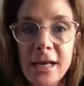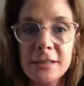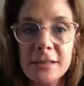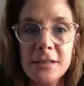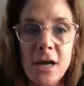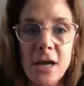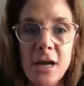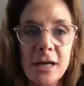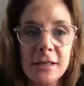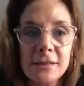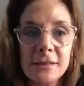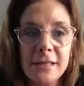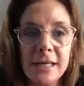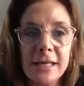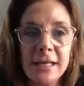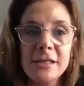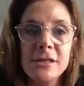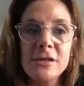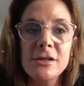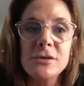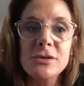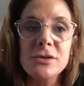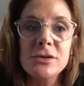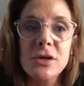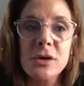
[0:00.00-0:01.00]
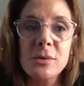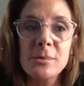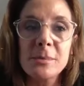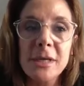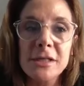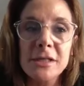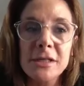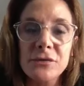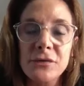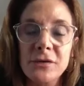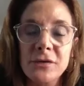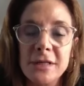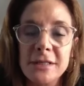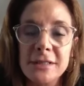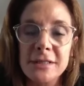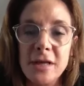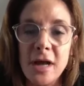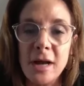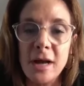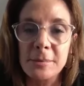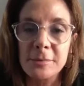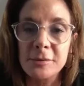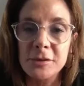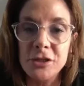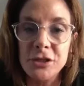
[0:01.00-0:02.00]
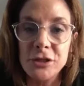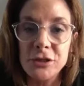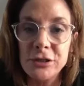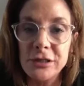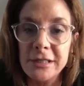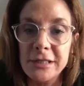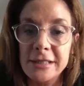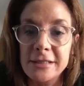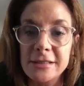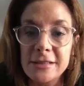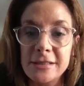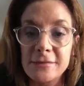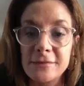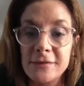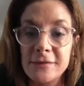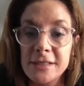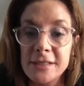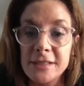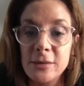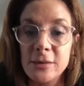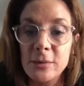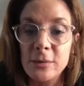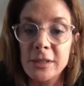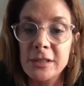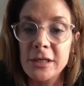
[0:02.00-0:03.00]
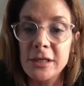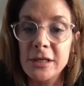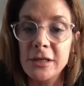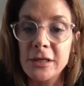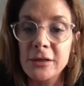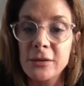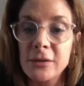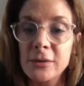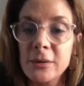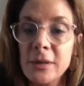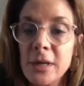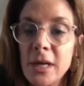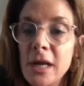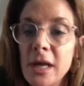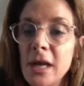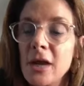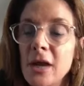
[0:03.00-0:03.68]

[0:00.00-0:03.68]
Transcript: Todd, thank you so much for this opportunity to visit with you.